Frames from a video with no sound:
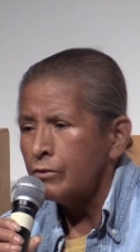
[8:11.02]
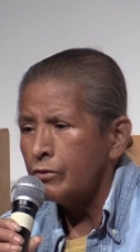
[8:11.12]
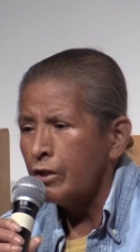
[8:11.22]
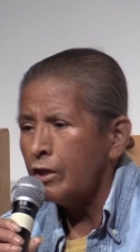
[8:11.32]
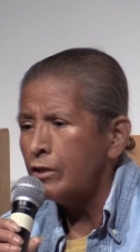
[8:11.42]

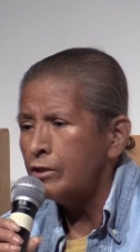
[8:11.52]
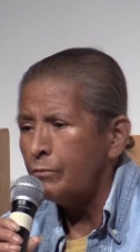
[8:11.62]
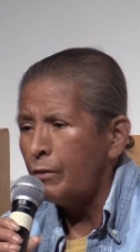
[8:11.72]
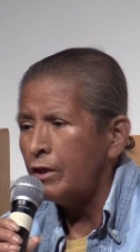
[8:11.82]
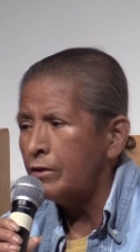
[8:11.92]
So they are
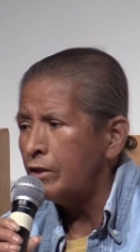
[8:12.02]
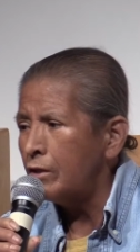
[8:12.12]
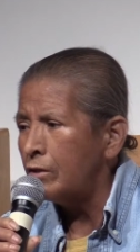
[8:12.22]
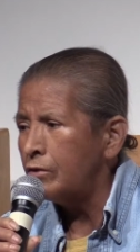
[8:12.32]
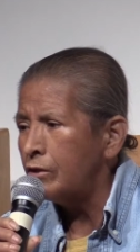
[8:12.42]

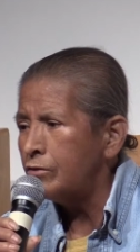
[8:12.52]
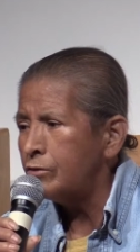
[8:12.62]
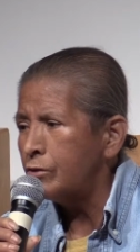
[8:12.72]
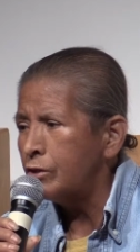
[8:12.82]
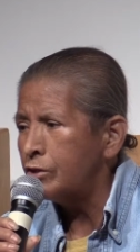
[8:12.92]
dependent on this
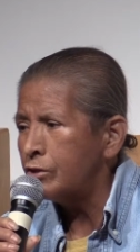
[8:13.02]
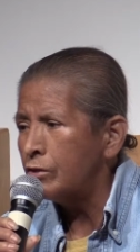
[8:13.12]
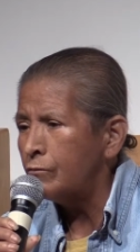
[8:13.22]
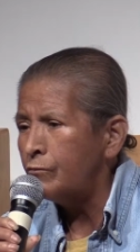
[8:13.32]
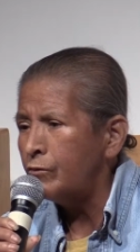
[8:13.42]

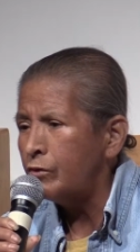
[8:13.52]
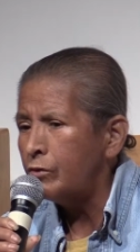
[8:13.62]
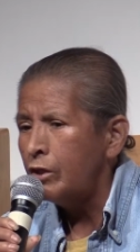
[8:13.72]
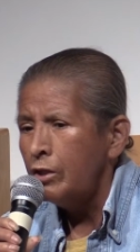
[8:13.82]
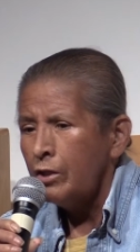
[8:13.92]
traditional
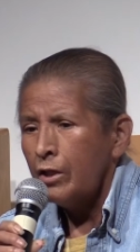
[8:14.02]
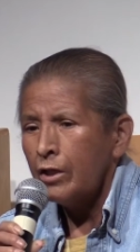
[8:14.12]
food,